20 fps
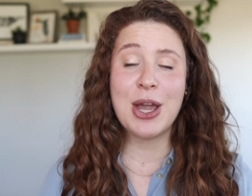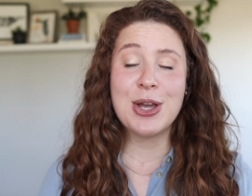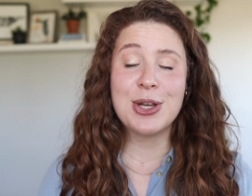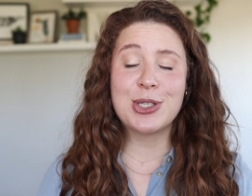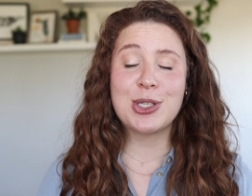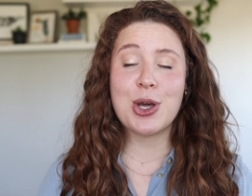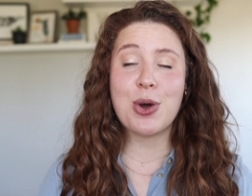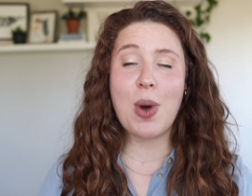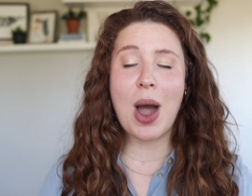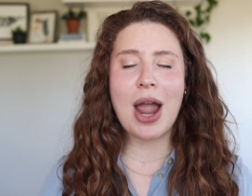
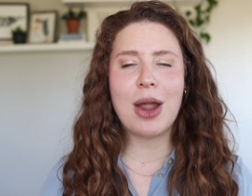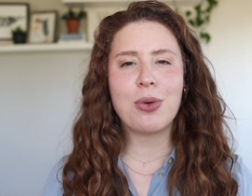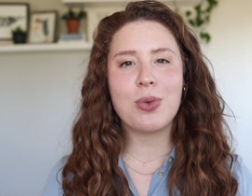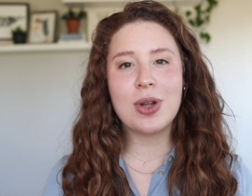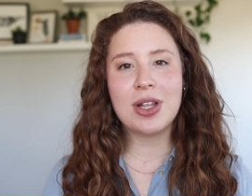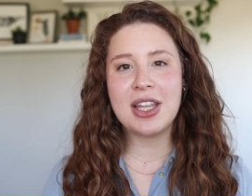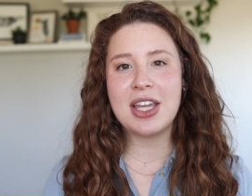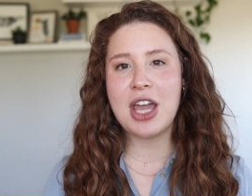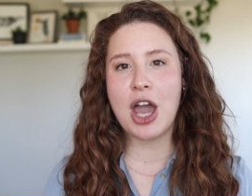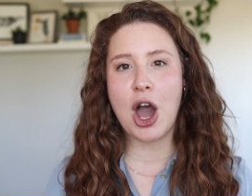So I
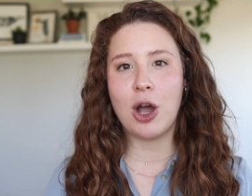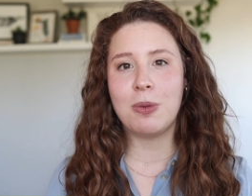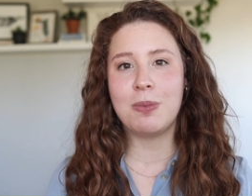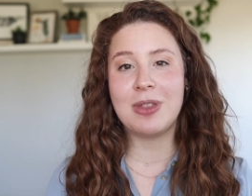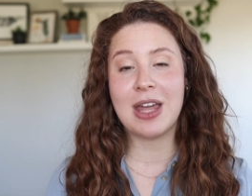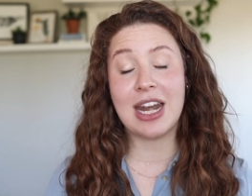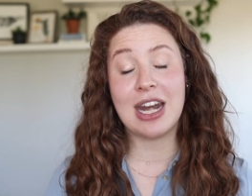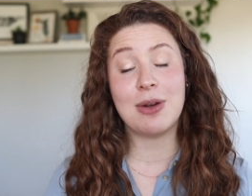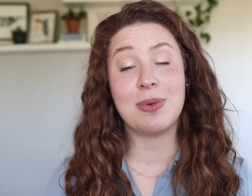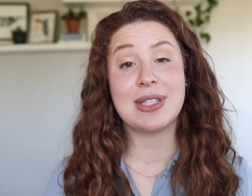really hope
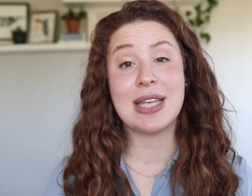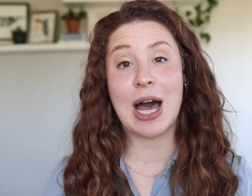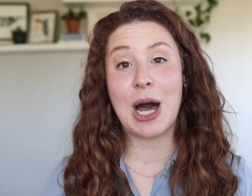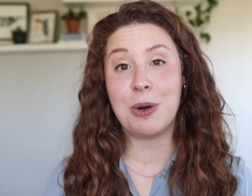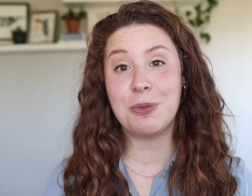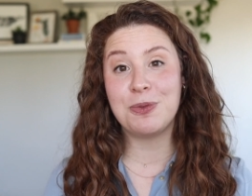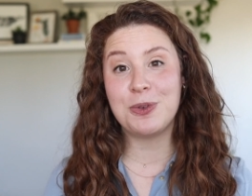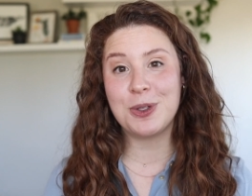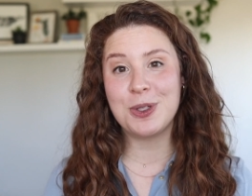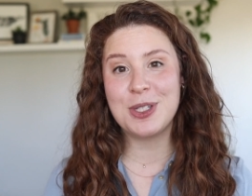that it was
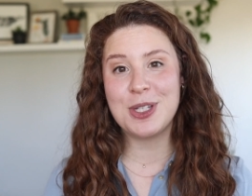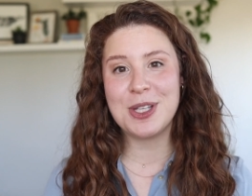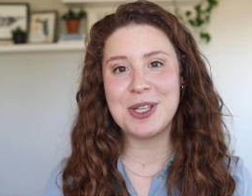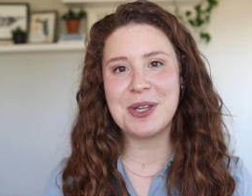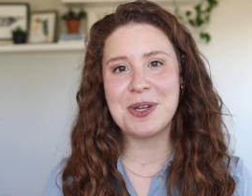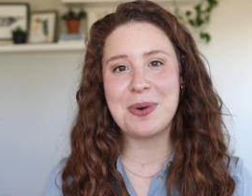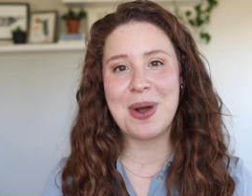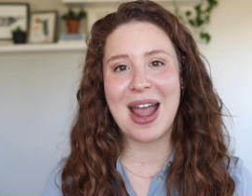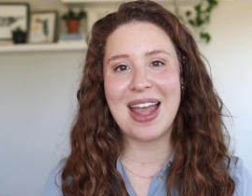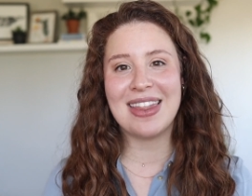helpful to
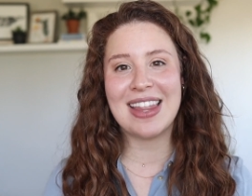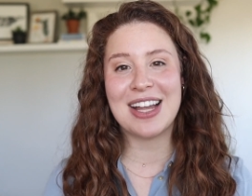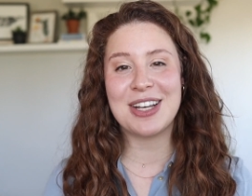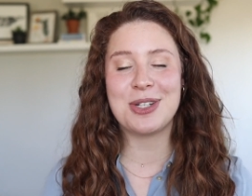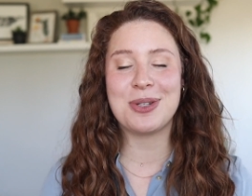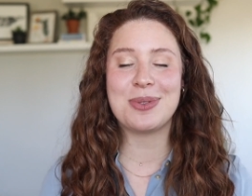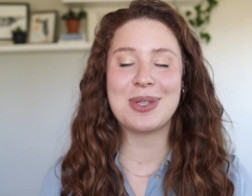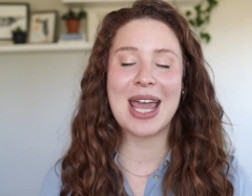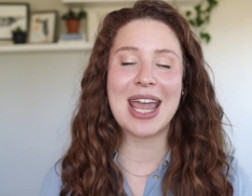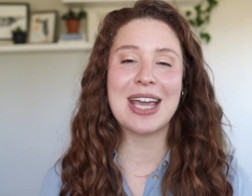you and
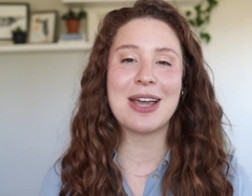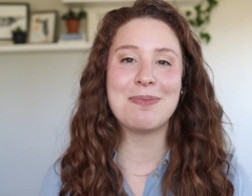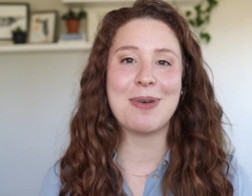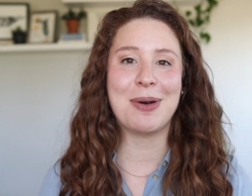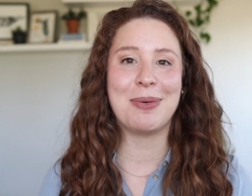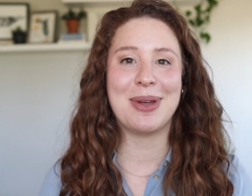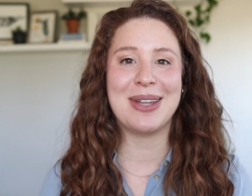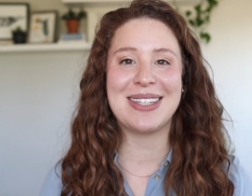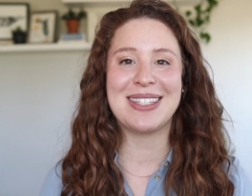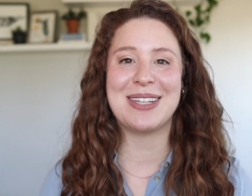that you take a
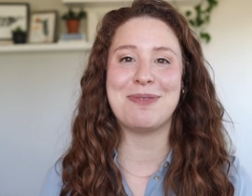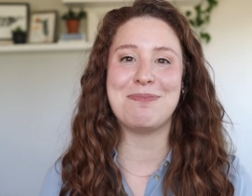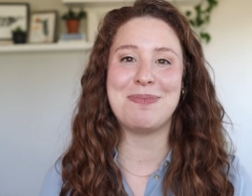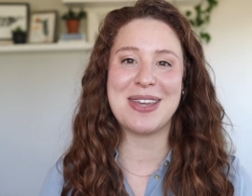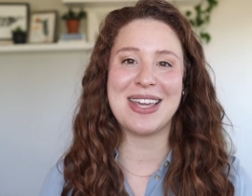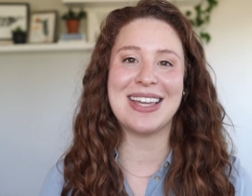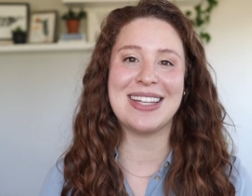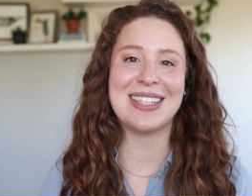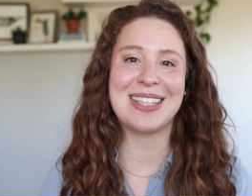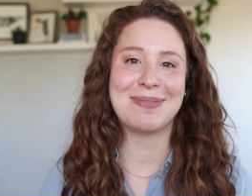moment to
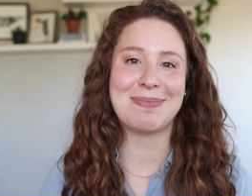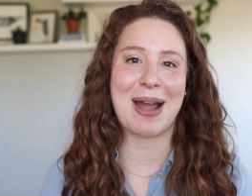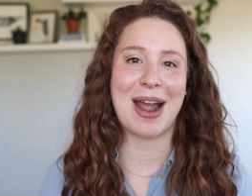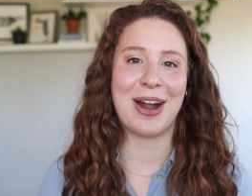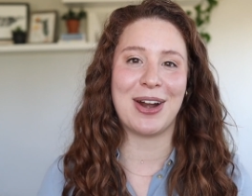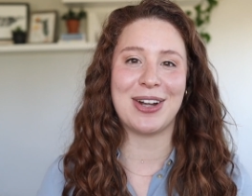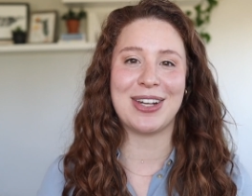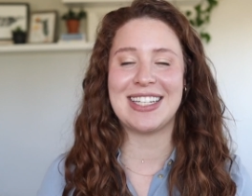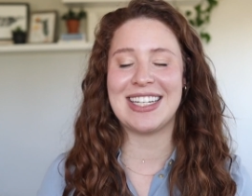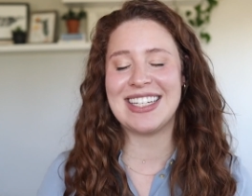be
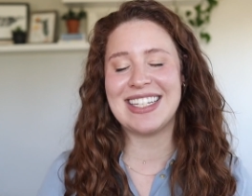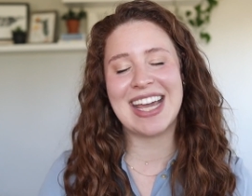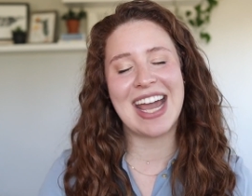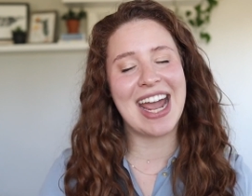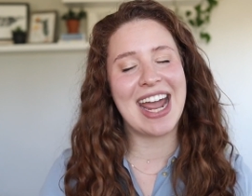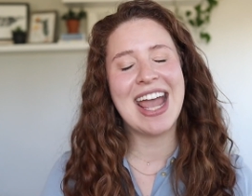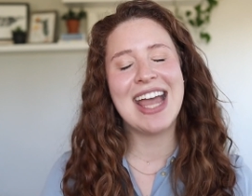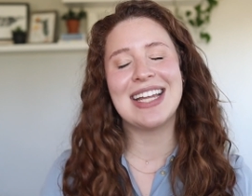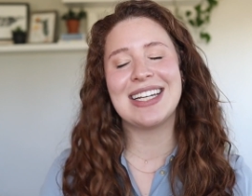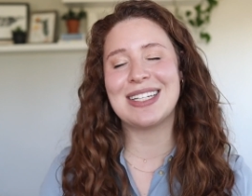inspired
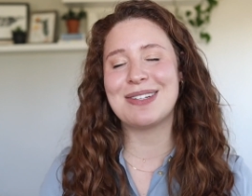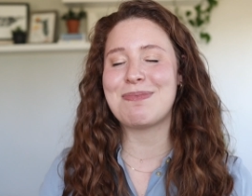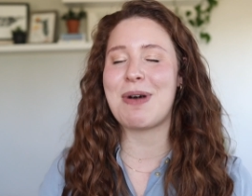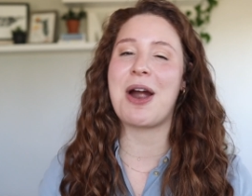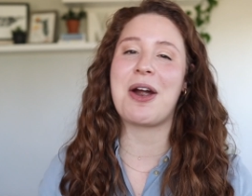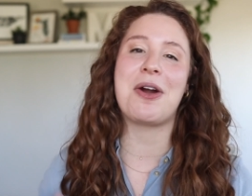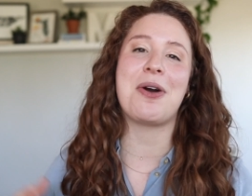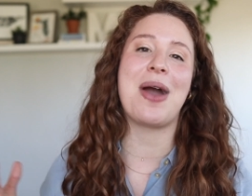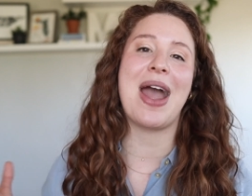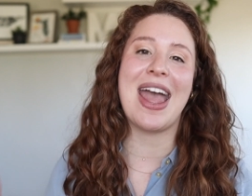today,
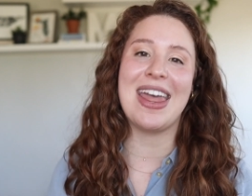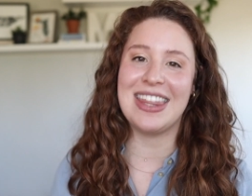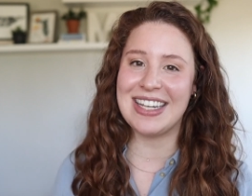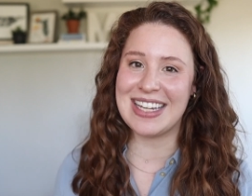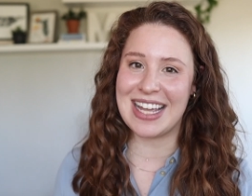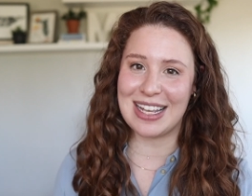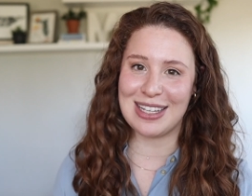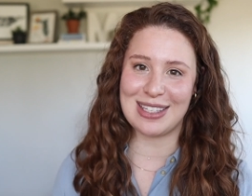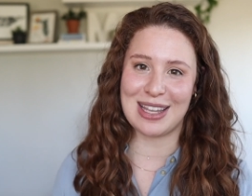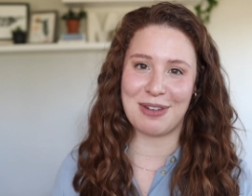tomorrow, and the
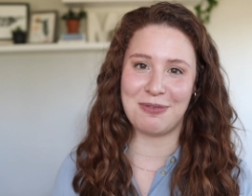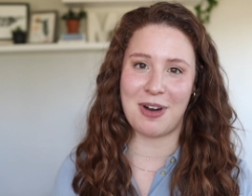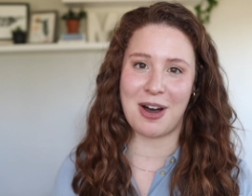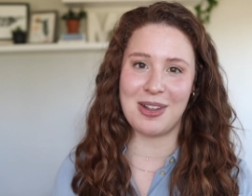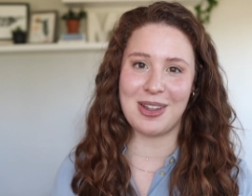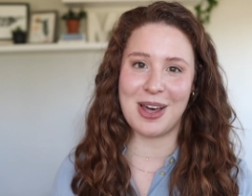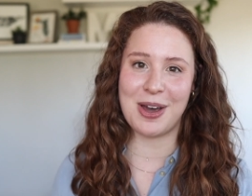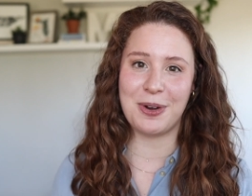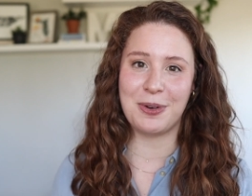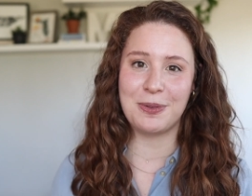days that
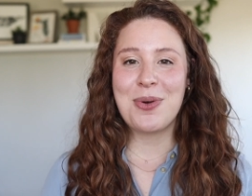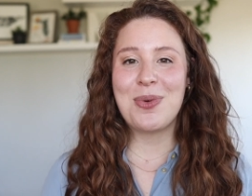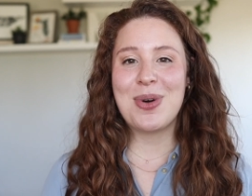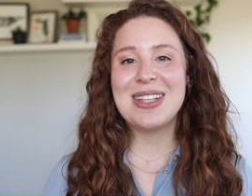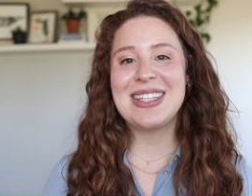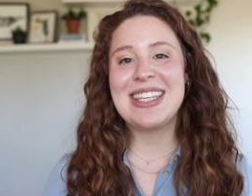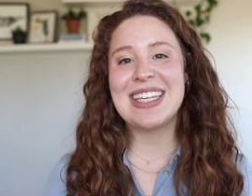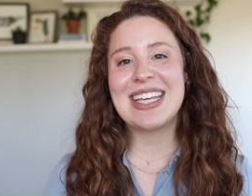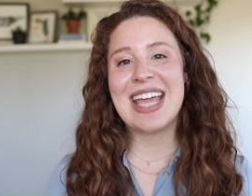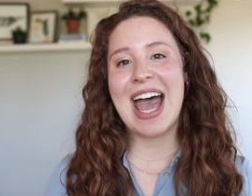follow.
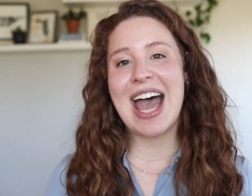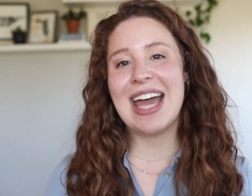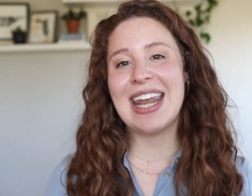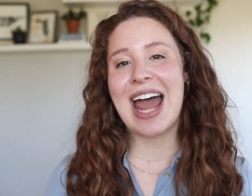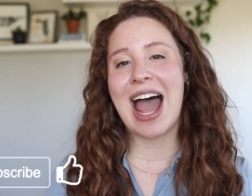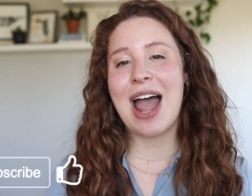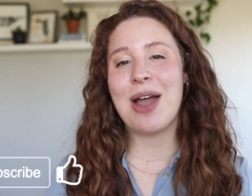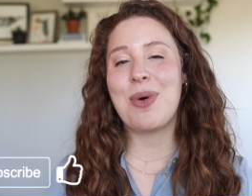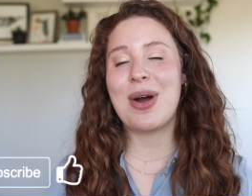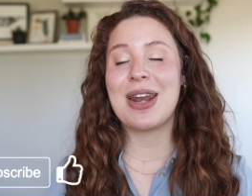Once
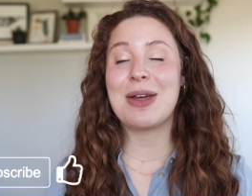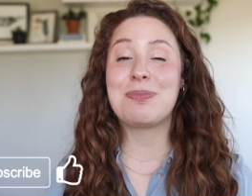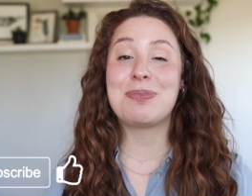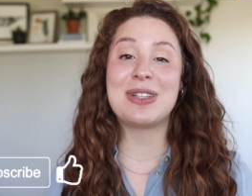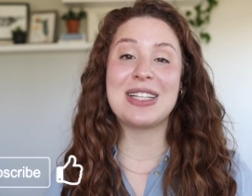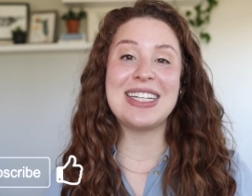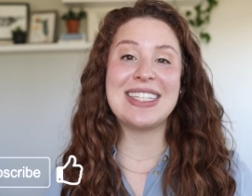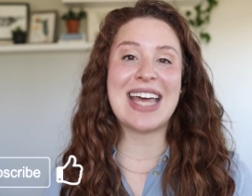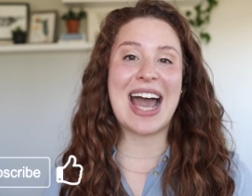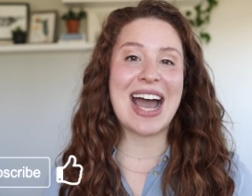again, I wanna
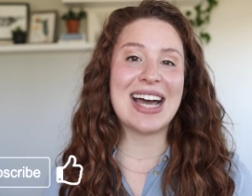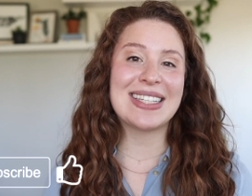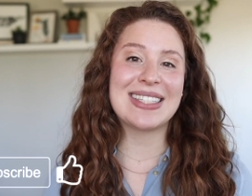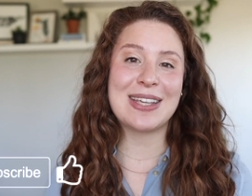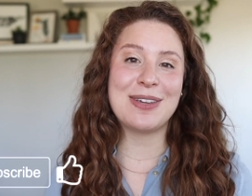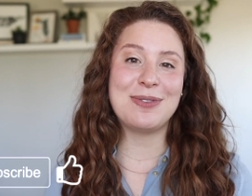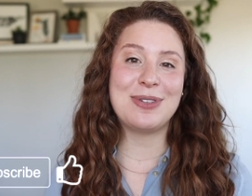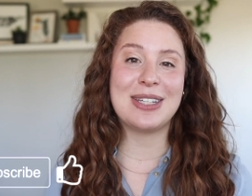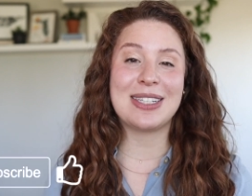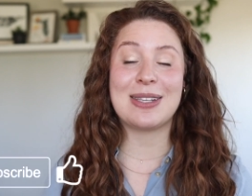please
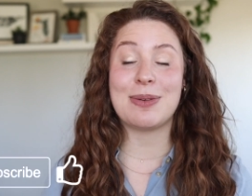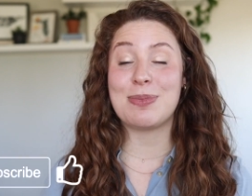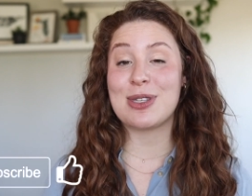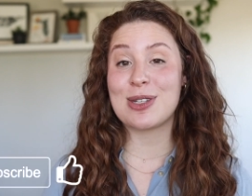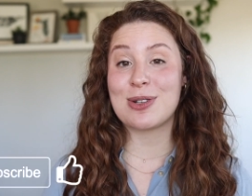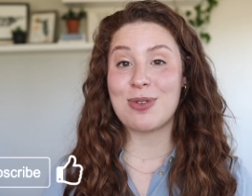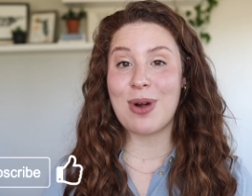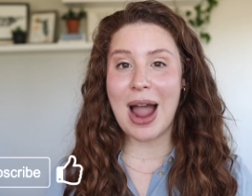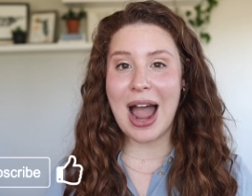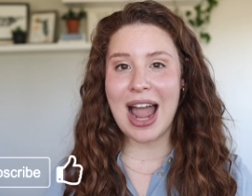ask you to
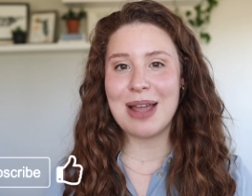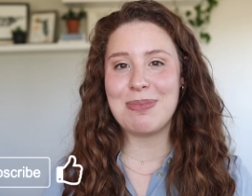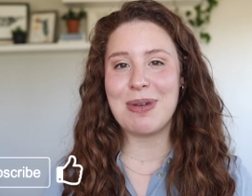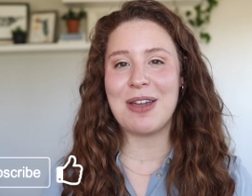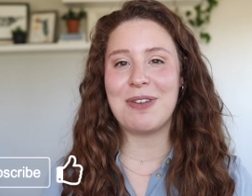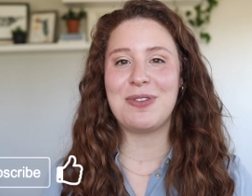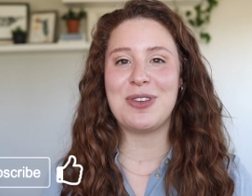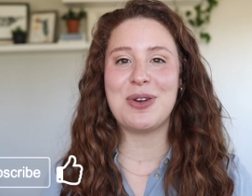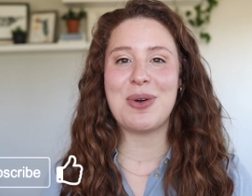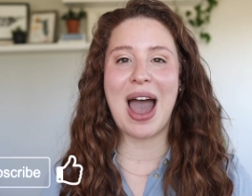subscribe
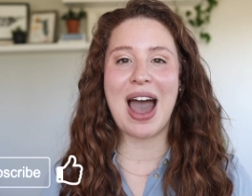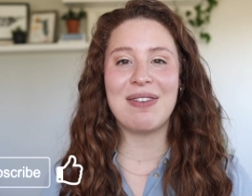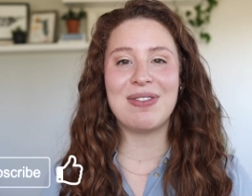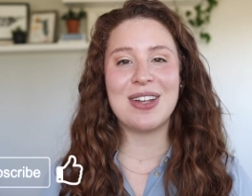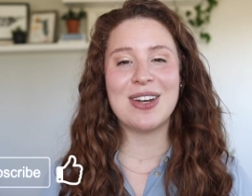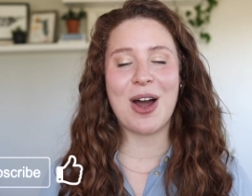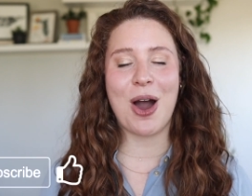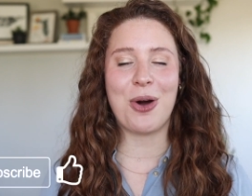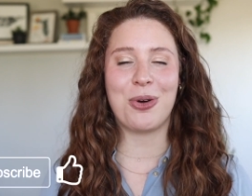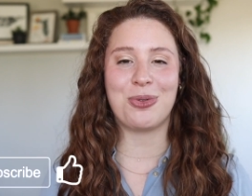if you
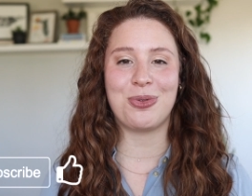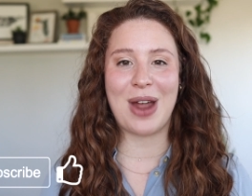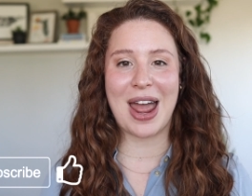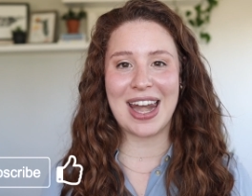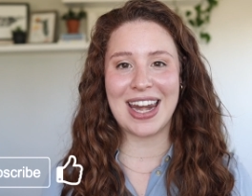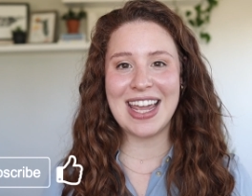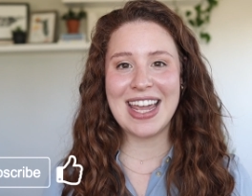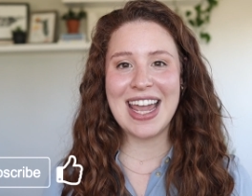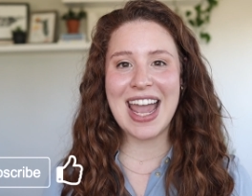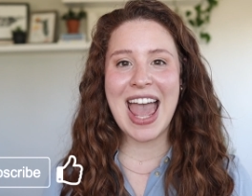haven't
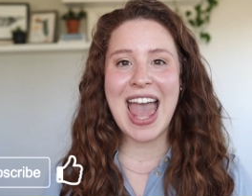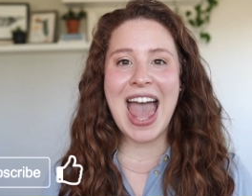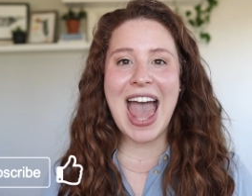already